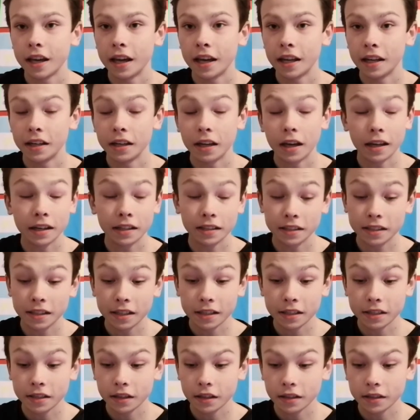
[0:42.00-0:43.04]
and
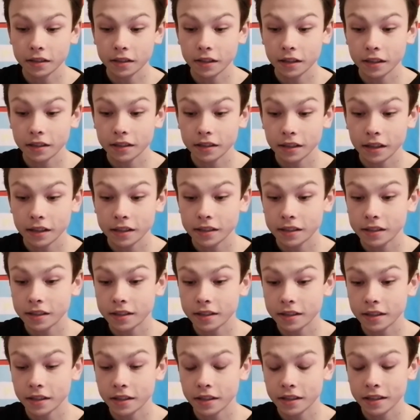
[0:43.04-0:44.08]

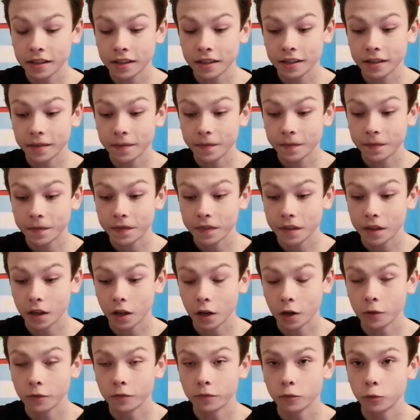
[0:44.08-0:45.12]
his
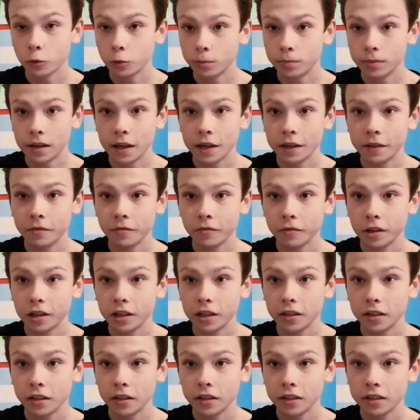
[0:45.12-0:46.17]
overall play for
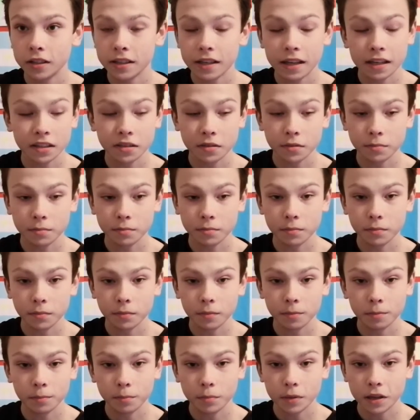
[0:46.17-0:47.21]
England hasn't
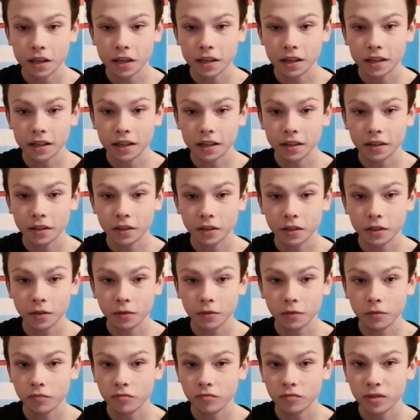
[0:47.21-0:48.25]
been
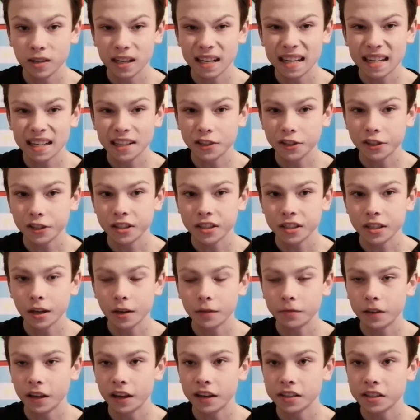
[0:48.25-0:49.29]
really good
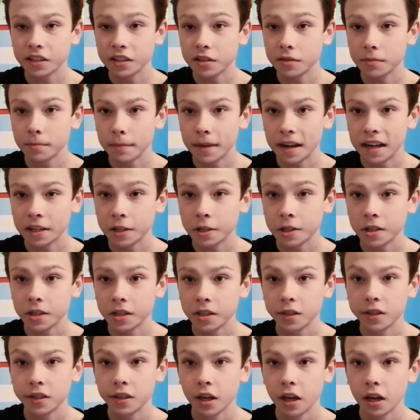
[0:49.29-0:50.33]
enough. It doesn't
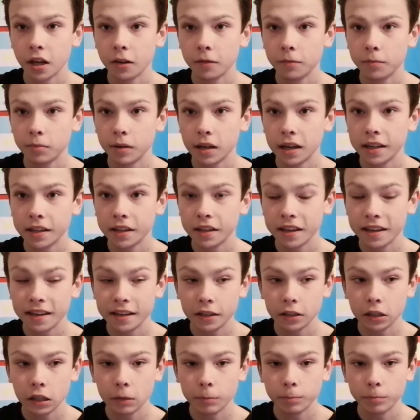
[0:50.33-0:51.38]
match the style of play that
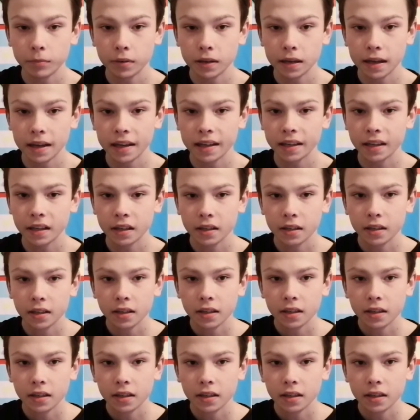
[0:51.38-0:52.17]
England play.